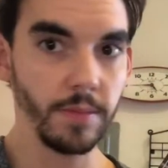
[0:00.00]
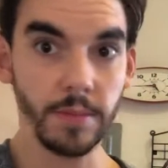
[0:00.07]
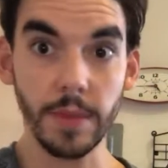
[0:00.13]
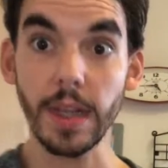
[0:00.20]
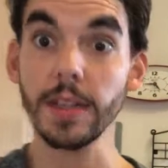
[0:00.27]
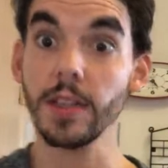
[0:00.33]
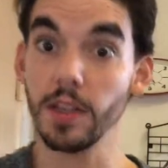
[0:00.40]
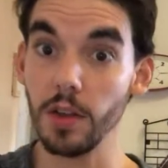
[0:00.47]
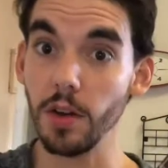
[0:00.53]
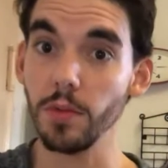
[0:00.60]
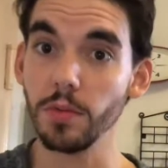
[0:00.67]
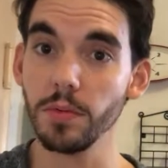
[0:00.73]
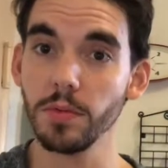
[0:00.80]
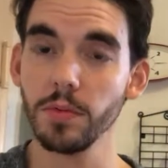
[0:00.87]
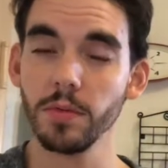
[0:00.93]
that's a
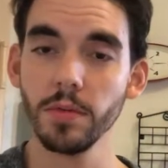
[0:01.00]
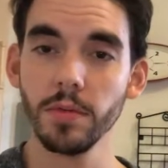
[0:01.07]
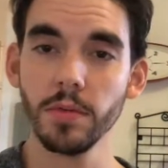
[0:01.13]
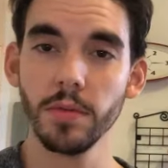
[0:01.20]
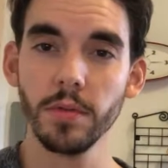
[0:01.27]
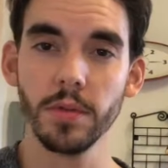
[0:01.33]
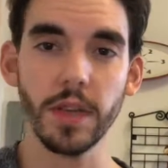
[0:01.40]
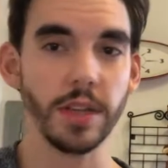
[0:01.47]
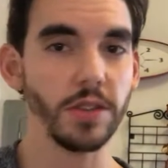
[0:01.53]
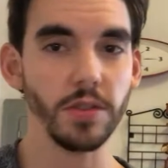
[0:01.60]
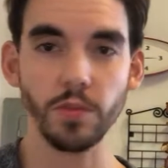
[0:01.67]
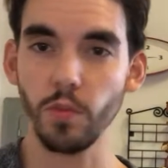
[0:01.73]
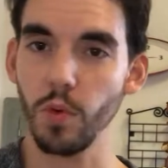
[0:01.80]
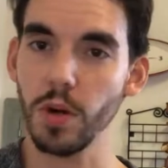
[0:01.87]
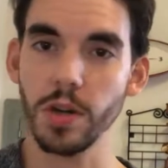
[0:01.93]
note. That's
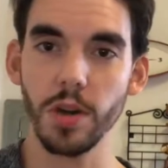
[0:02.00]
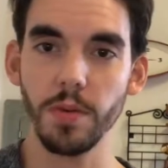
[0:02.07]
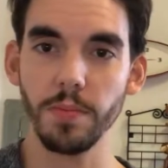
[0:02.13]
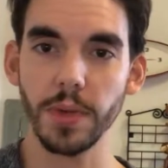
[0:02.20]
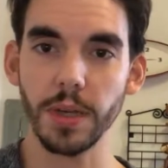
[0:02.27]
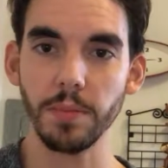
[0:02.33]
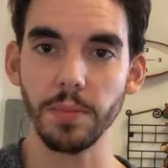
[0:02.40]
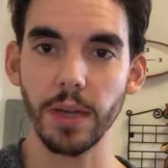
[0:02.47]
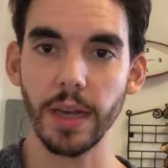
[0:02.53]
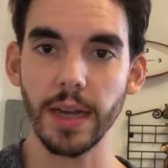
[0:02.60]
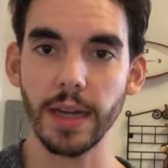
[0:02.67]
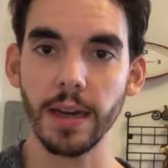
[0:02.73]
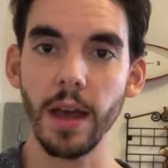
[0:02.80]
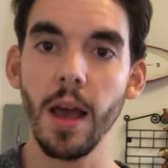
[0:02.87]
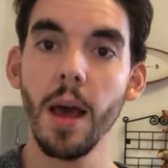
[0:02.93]
just one note being
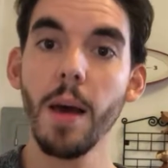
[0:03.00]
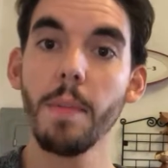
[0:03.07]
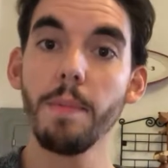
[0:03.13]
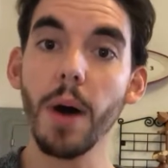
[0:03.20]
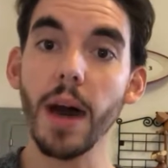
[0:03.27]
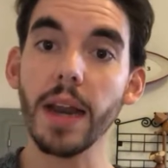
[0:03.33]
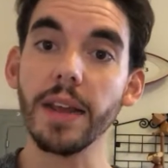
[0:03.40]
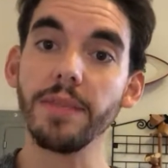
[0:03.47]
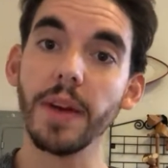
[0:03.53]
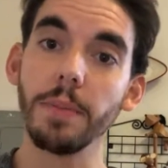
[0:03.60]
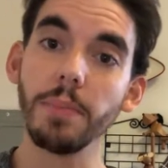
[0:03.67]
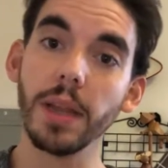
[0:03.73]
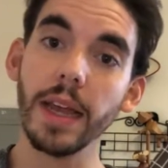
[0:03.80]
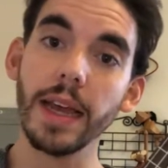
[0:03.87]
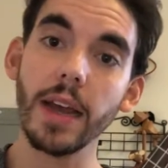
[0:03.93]
played. But if I
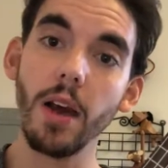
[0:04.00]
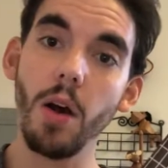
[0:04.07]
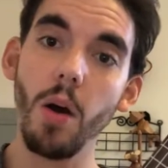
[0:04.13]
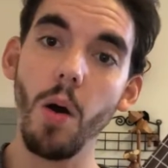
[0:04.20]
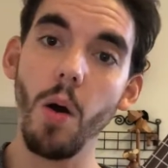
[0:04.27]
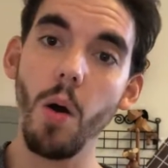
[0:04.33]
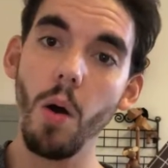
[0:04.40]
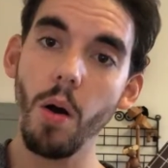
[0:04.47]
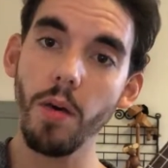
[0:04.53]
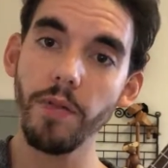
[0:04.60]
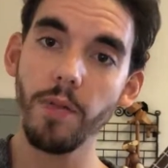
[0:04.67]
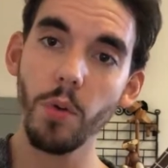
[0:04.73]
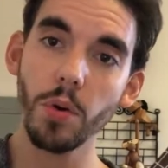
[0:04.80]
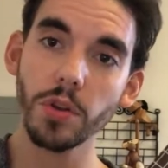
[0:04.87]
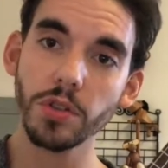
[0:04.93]
play all
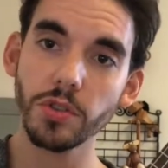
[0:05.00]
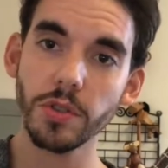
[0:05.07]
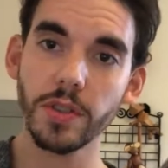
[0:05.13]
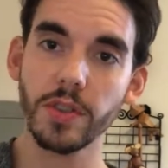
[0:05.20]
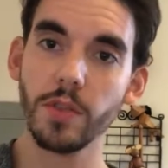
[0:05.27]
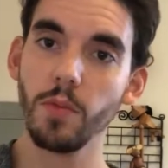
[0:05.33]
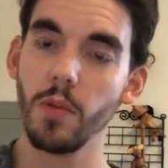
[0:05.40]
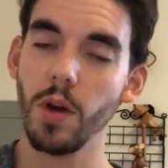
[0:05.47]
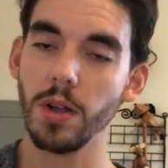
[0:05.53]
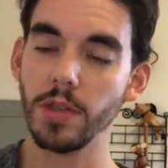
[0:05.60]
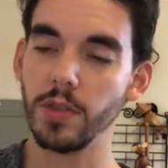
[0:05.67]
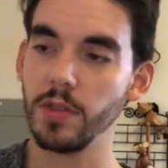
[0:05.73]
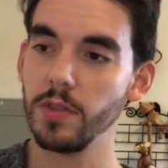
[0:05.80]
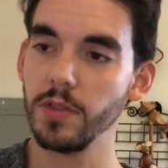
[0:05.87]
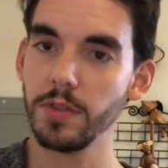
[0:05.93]
4 strings at
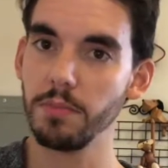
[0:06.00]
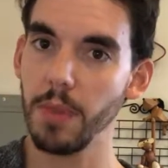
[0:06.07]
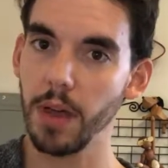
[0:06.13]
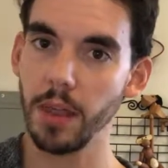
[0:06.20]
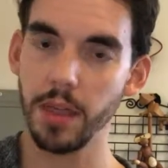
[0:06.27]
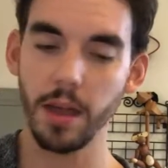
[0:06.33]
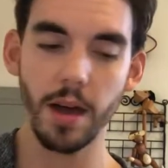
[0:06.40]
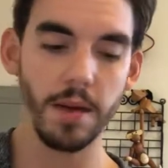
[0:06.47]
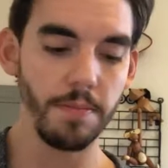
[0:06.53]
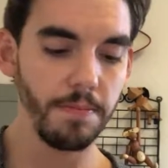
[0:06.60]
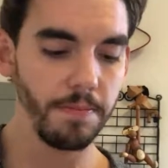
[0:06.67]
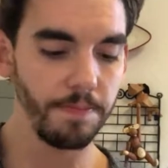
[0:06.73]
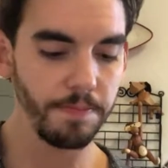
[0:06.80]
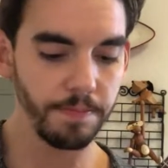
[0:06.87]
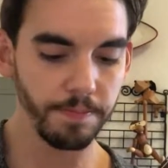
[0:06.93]
once using my
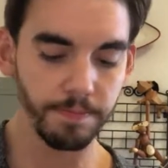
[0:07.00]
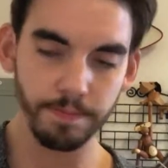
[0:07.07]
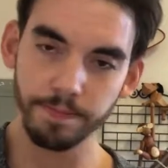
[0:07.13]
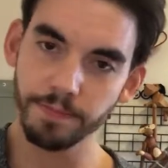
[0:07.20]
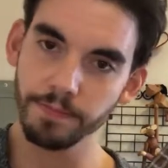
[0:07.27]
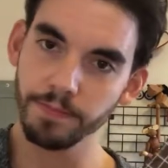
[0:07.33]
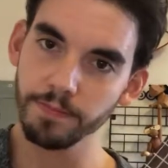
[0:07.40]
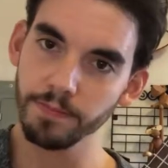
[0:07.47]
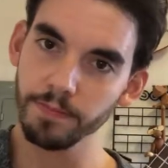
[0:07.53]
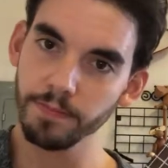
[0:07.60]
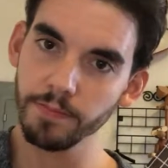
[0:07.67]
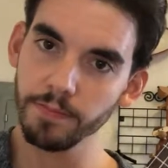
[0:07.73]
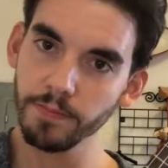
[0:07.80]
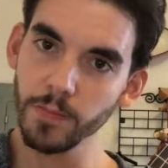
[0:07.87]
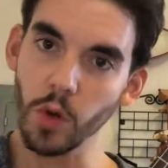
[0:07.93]
thumb,
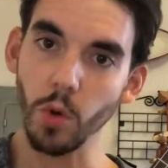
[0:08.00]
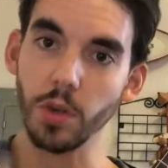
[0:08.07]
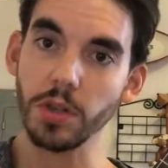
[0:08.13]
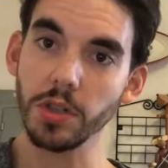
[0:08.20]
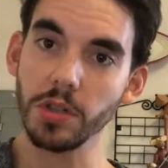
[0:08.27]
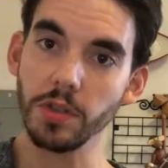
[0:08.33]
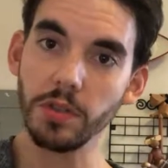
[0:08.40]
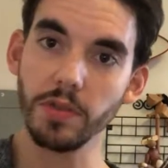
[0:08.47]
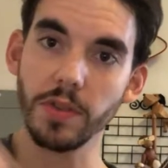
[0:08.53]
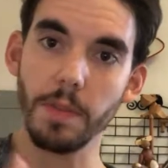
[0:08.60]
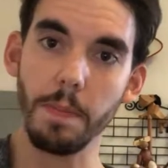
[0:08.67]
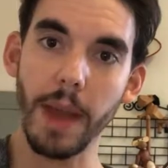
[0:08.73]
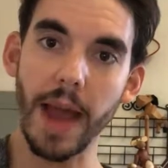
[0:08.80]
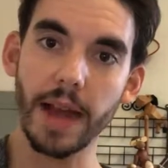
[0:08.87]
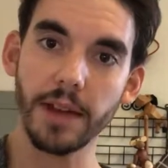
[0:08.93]
or you can use the
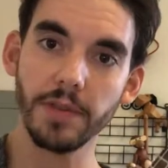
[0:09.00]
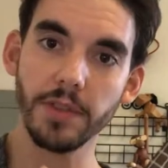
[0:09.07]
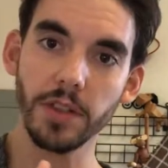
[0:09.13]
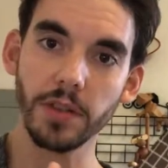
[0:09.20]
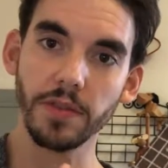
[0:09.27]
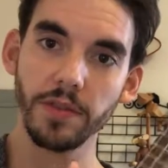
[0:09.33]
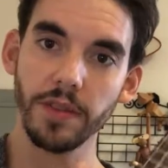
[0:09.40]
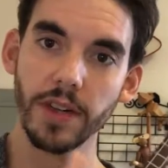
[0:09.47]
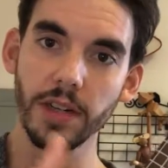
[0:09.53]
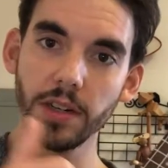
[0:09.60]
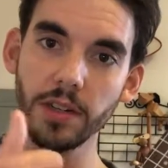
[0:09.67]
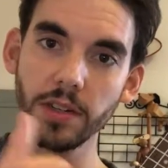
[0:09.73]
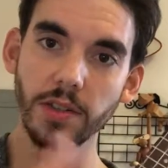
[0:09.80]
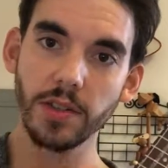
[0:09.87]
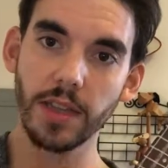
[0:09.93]
back of your
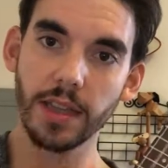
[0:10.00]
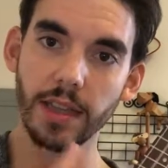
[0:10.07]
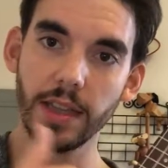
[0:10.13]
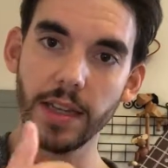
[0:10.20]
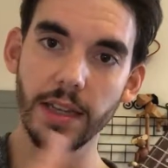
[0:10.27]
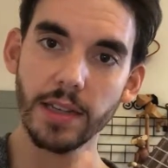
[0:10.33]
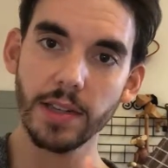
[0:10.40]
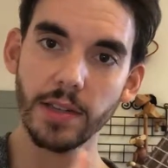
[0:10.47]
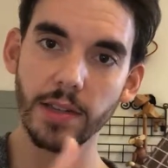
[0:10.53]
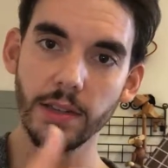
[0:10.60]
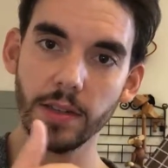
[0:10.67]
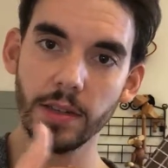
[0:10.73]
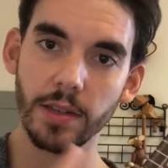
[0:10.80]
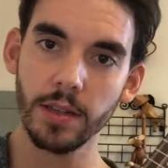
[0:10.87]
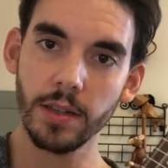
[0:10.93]
fingers like this,
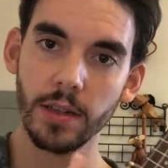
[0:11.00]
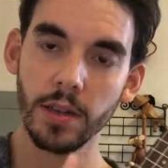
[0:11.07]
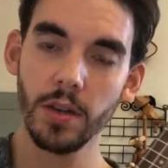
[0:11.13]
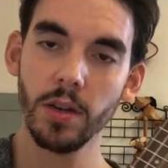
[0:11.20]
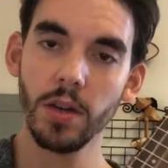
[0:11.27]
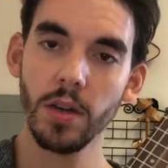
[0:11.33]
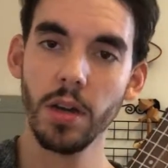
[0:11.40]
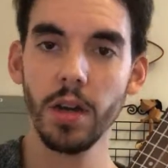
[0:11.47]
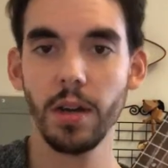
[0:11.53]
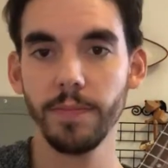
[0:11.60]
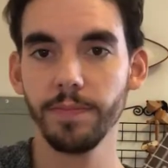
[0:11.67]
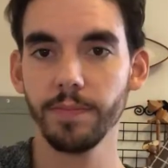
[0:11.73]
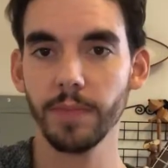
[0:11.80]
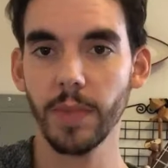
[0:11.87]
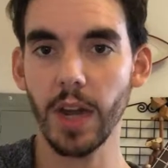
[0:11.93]

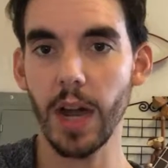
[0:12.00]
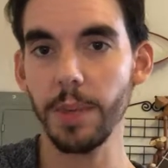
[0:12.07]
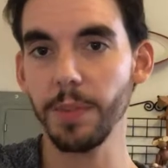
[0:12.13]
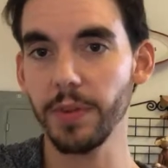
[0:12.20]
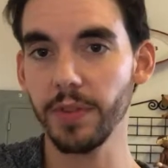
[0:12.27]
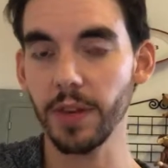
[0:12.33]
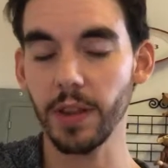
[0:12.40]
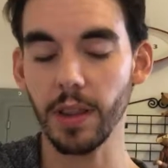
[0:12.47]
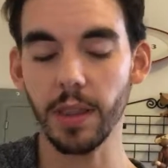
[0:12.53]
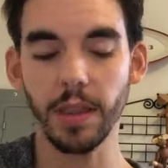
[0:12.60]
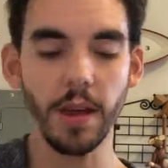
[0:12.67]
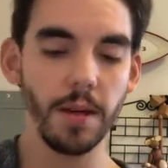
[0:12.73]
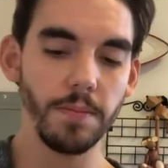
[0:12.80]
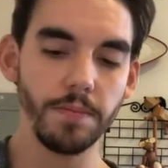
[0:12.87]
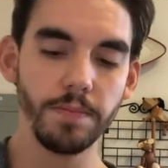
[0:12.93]
I prefer the
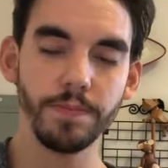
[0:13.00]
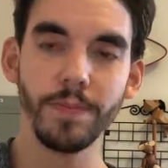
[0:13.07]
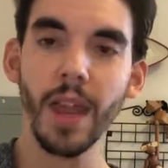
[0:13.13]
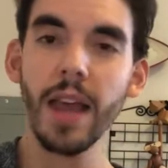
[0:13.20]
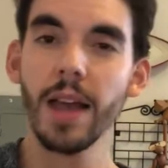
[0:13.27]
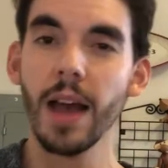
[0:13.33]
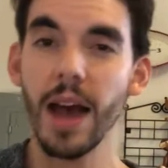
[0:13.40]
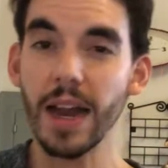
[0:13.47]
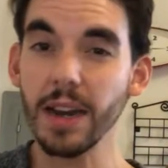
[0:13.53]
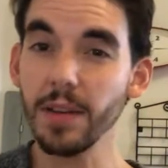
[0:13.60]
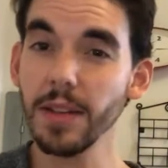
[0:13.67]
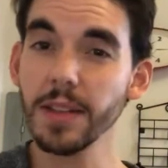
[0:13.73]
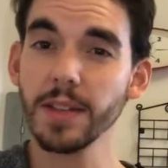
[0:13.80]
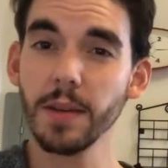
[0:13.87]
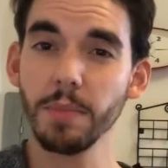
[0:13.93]
thumb. I
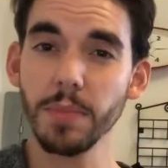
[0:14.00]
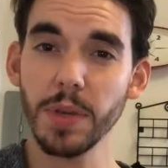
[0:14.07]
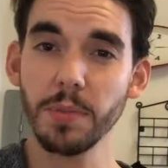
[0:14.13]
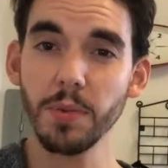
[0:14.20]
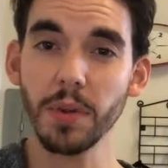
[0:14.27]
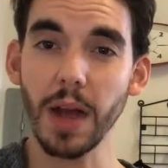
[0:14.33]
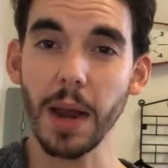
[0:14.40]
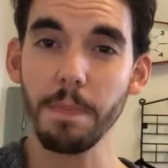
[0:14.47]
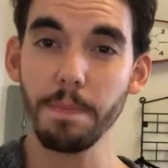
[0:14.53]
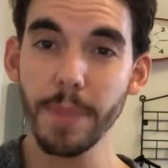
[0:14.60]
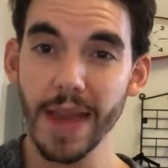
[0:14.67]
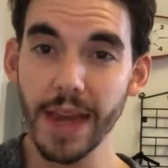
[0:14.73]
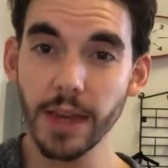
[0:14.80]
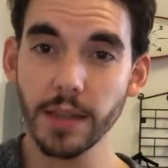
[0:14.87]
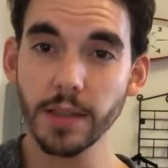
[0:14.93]
know that some people got
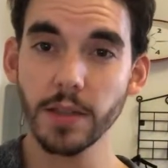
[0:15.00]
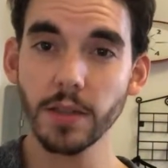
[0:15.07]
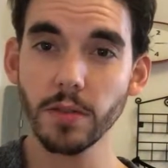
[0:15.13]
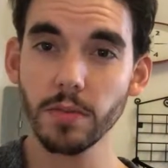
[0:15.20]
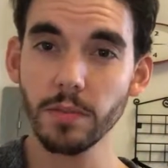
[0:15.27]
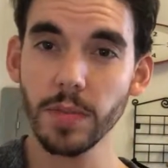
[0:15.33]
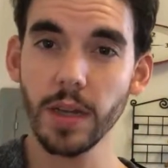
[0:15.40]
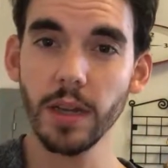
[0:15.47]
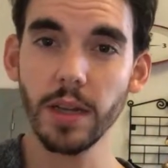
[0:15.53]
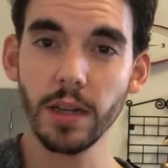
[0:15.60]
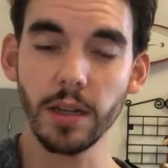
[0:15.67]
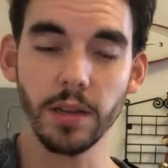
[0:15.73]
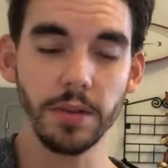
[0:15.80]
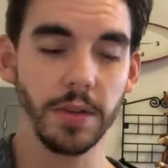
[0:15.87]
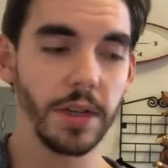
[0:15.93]
picks
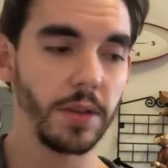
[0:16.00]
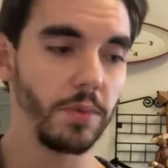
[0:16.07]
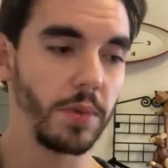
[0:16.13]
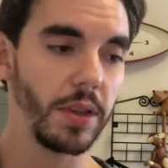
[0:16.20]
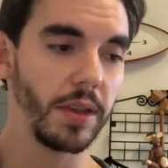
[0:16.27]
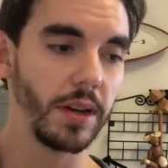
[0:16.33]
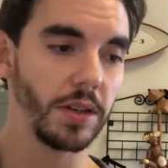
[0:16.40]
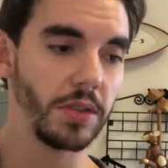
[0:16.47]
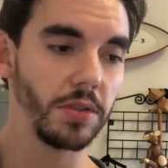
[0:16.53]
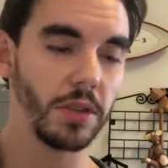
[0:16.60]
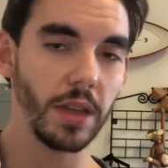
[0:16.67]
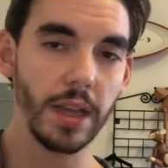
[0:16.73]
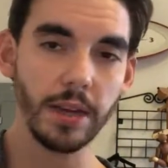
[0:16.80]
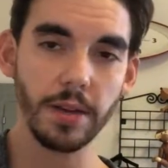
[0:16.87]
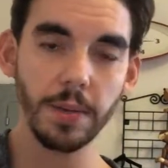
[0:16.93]
included with their
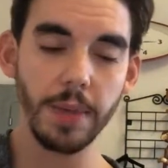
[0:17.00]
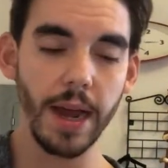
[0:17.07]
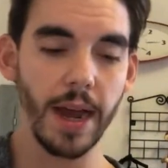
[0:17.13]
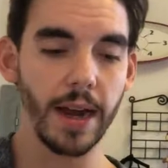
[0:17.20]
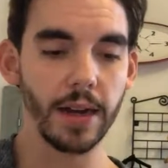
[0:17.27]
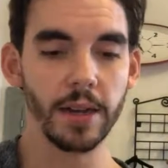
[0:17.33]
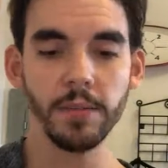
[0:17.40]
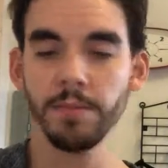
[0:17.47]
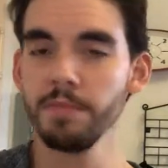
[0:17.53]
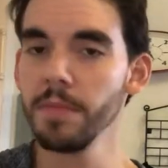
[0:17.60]
ukulele pack.